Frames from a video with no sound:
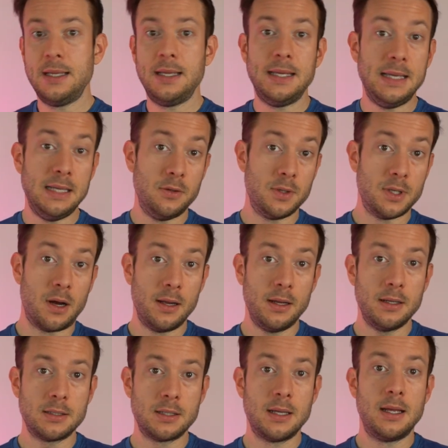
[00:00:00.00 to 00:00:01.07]
in your
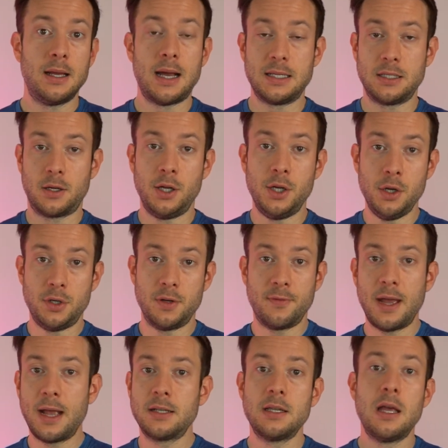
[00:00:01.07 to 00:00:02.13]
diet has a huge
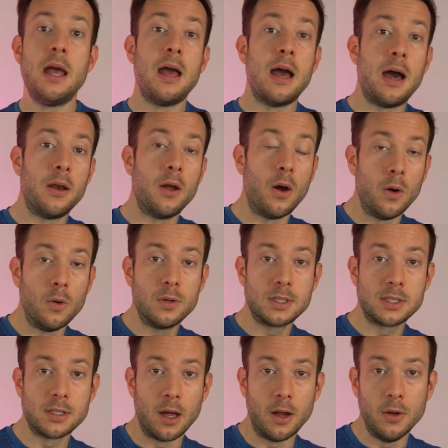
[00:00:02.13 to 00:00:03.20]
effect, and
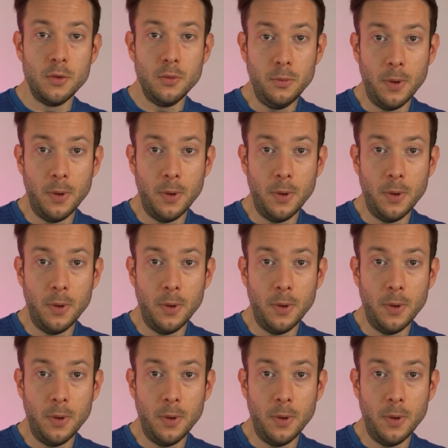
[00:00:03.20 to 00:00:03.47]
also